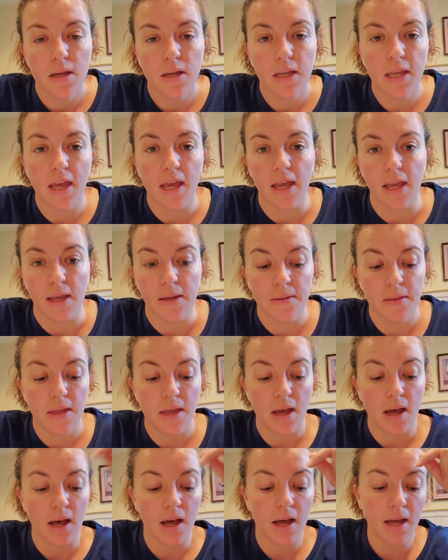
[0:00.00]
Okay,
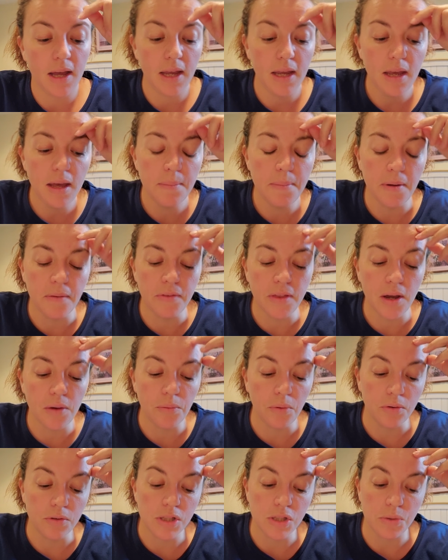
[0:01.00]
I above that
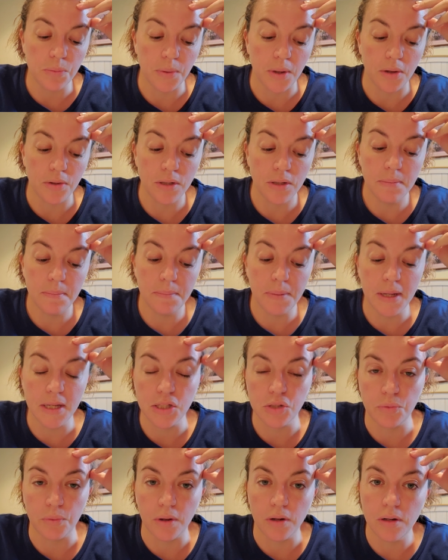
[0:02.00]
wrote being
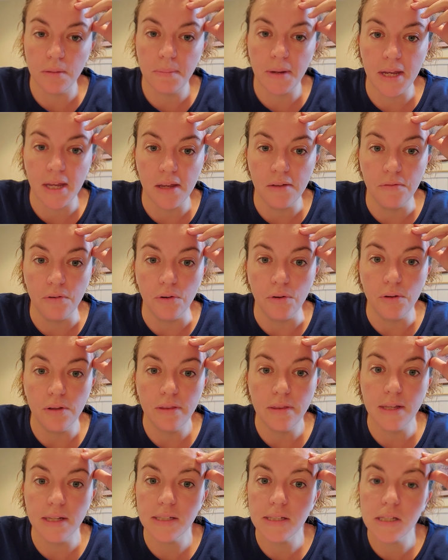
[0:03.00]
surrounded by evil.
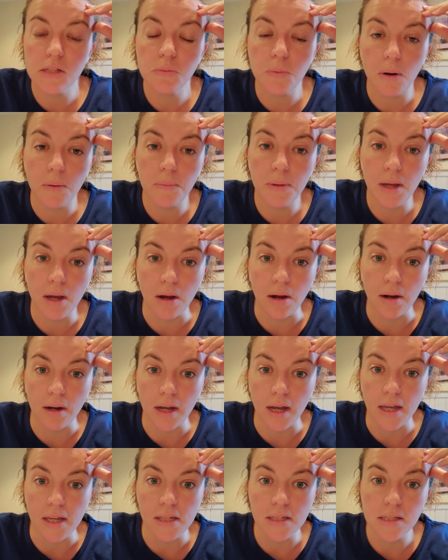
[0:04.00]
This is what we are,
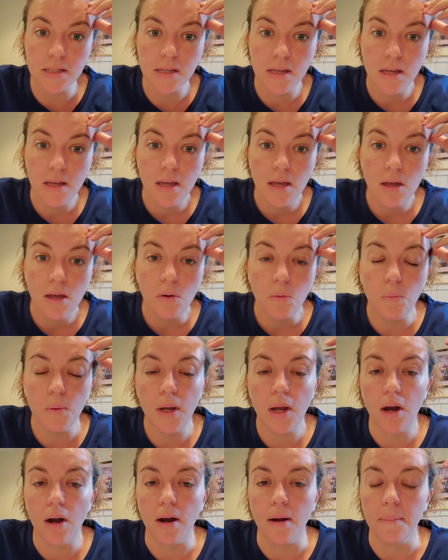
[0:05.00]
guys.
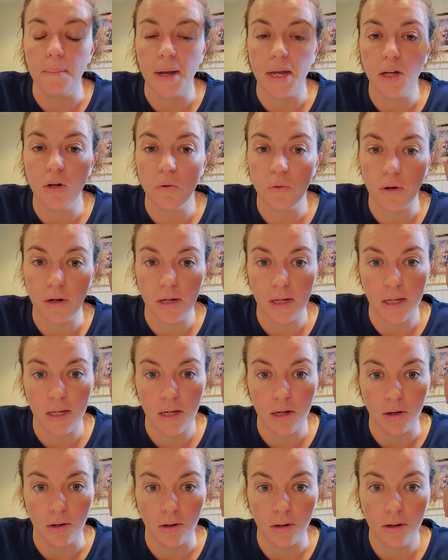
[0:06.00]
We are a minority
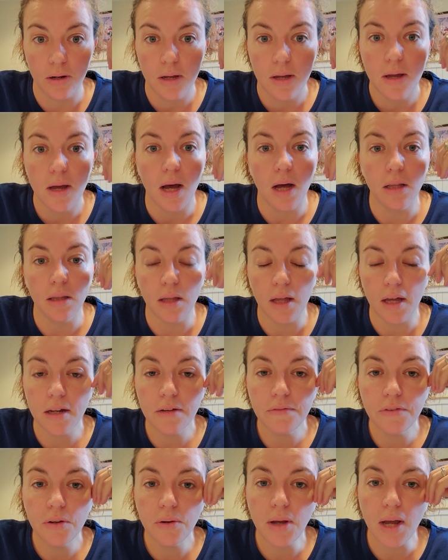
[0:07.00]
here. A lot
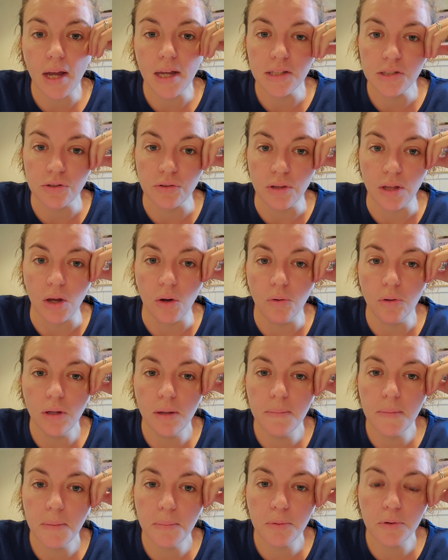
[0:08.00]
of you guys are the only
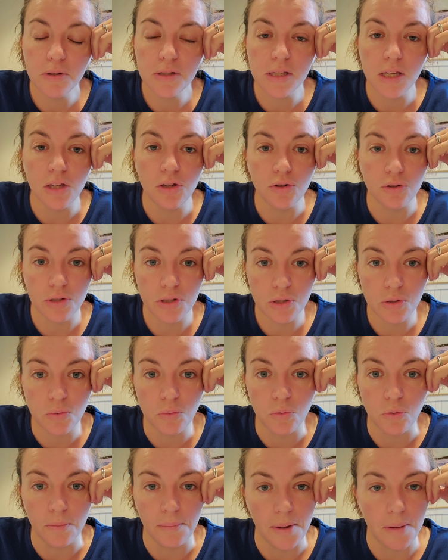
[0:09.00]
members in your
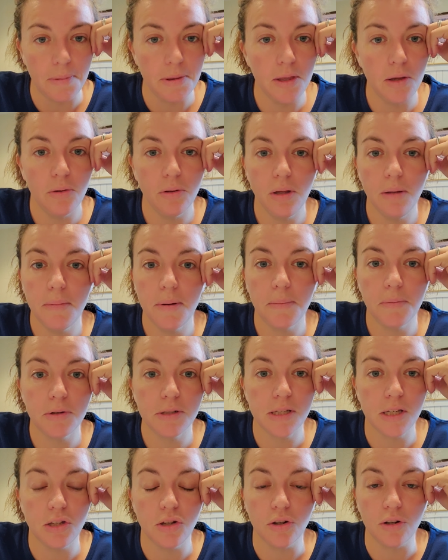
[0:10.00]
school, maybe the only
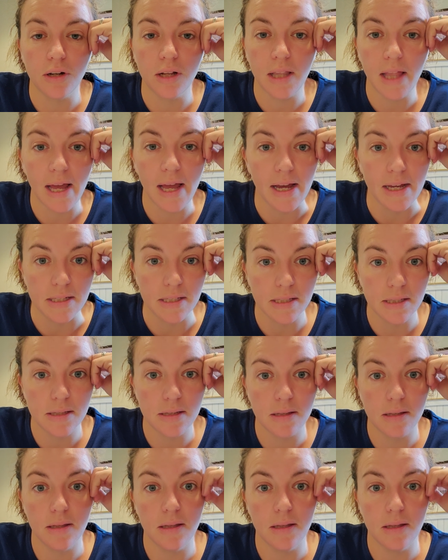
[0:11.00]
members in your class,